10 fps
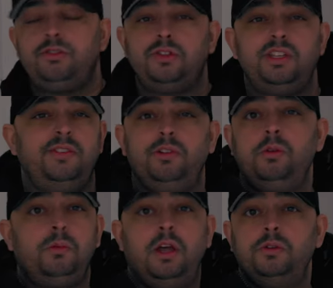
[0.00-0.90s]
Doesn't even
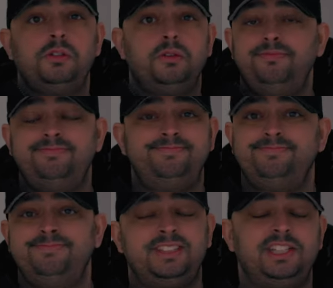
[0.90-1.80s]
come close.
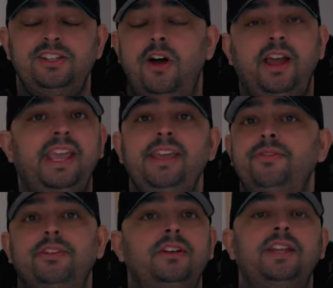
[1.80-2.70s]
It's not
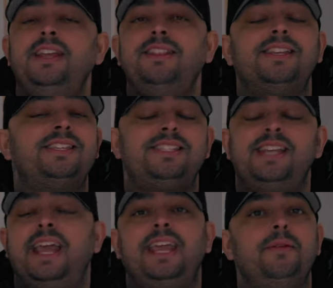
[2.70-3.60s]
even in the
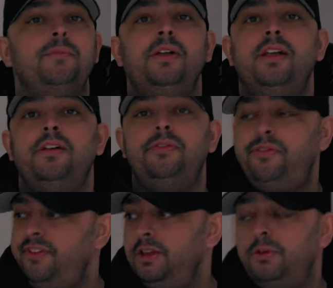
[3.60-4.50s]
same
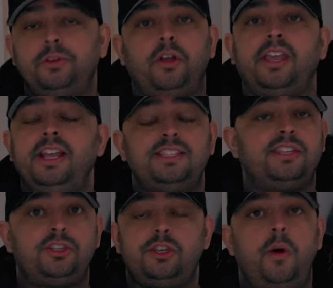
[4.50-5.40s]
field. Like, it's
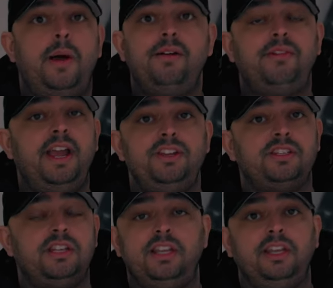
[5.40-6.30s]
so
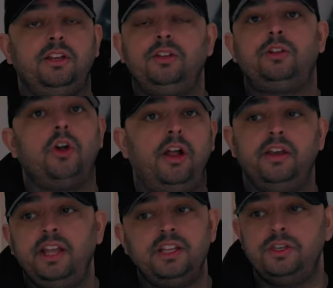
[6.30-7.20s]
outrageously
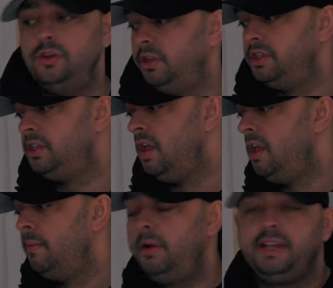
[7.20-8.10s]
gone, it's nuts.
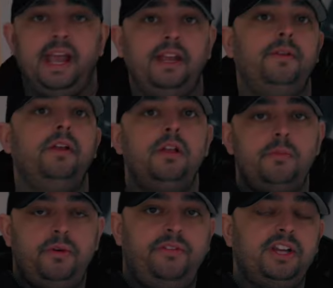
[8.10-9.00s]
But again,
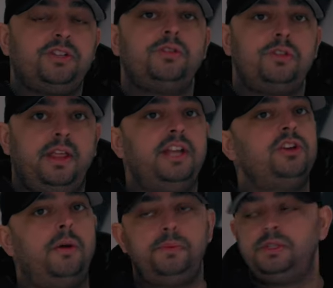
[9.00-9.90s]
professionals do their
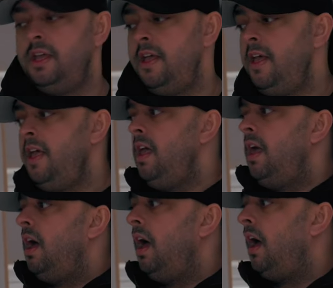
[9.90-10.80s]
jobs.
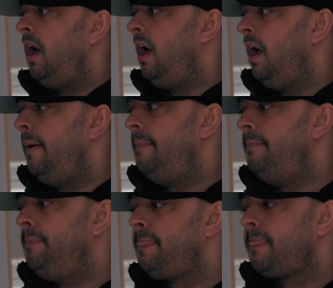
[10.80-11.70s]

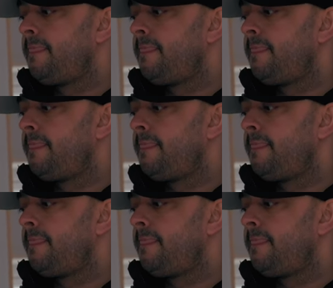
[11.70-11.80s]
The